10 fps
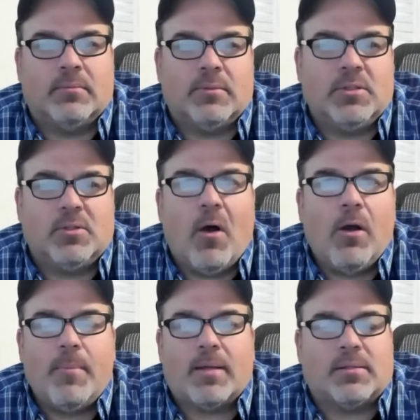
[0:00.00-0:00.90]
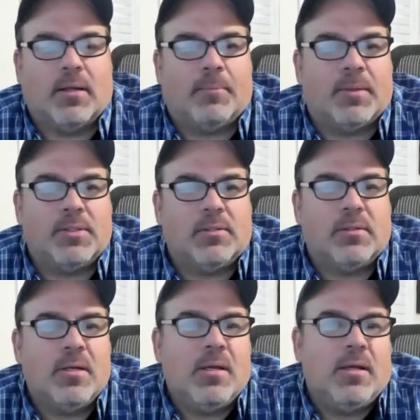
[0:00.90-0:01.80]
Just talk about something.
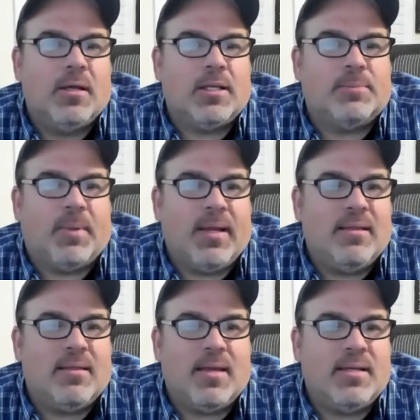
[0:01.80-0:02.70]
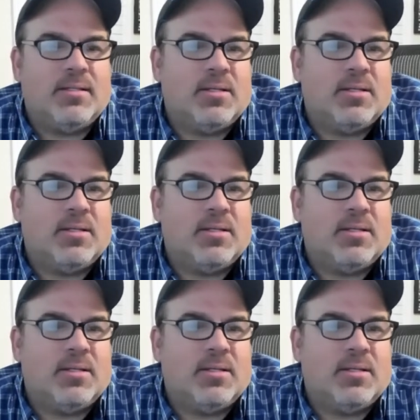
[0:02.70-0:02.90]
Just explain things.